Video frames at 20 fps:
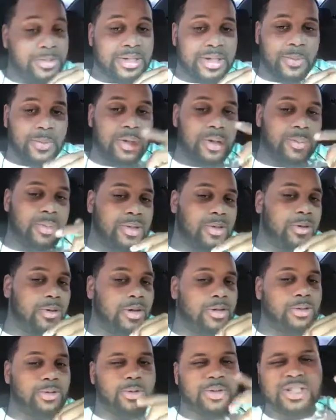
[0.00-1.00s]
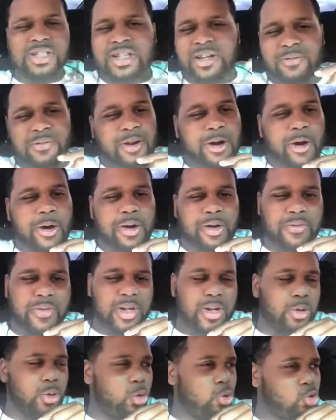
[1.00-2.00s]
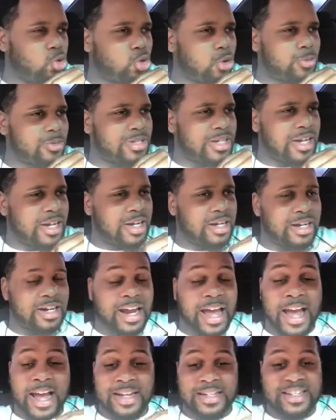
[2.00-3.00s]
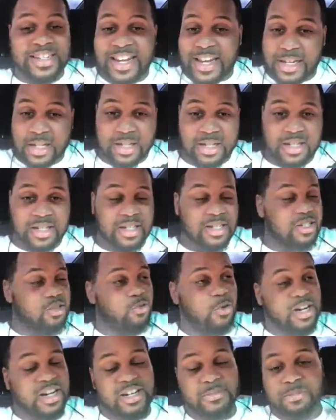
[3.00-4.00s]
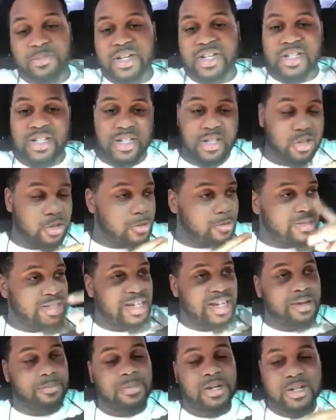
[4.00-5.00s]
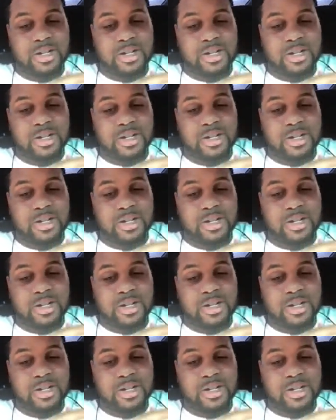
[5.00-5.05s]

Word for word: I'm saying? We're gonna be doing, you know, just the vlogging videos, you know what I'm saying? Nine Saints, this is strictly business, you know what I'm saying?